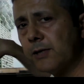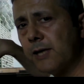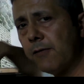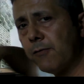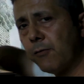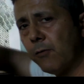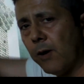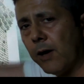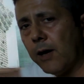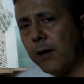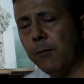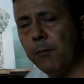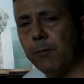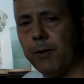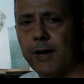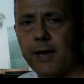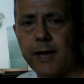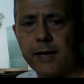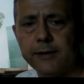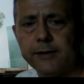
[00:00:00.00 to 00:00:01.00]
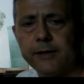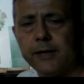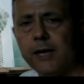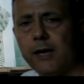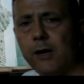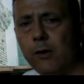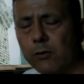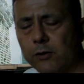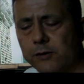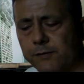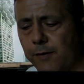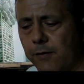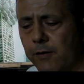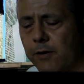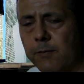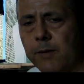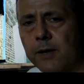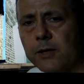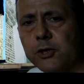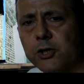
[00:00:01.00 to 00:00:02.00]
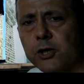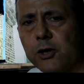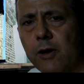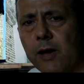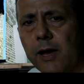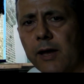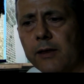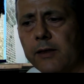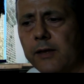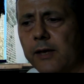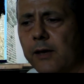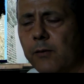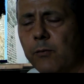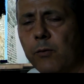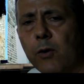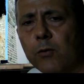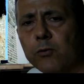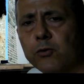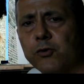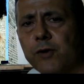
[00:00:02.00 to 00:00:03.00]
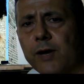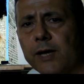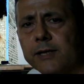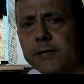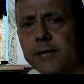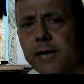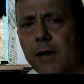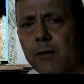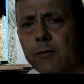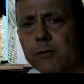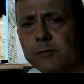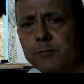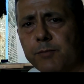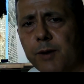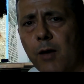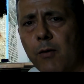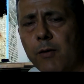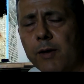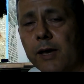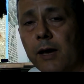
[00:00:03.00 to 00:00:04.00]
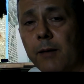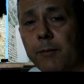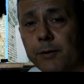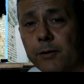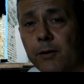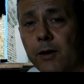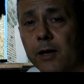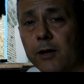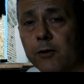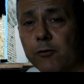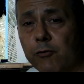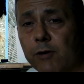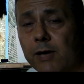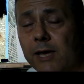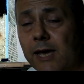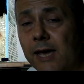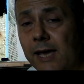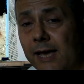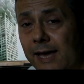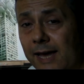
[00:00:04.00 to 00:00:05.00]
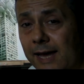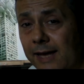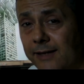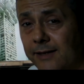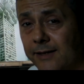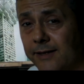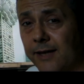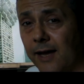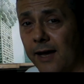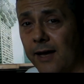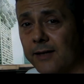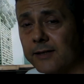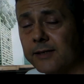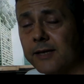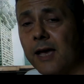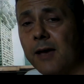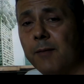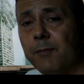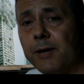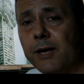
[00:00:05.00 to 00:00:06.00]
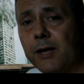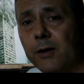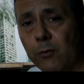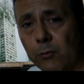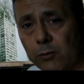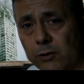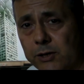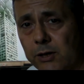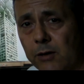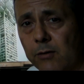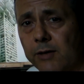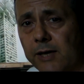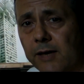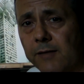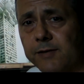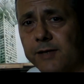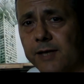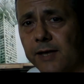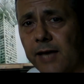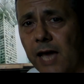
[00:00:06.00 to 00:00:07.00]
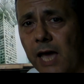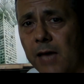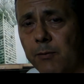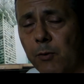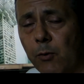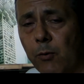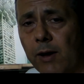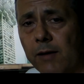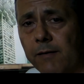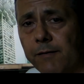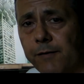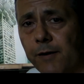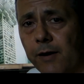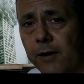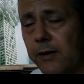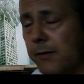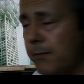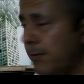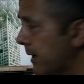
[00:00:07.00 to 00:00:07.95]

and everyone complained that it looks very much like the World Trade Towers blowing up, and I agree, it does, but it also gives the game away further,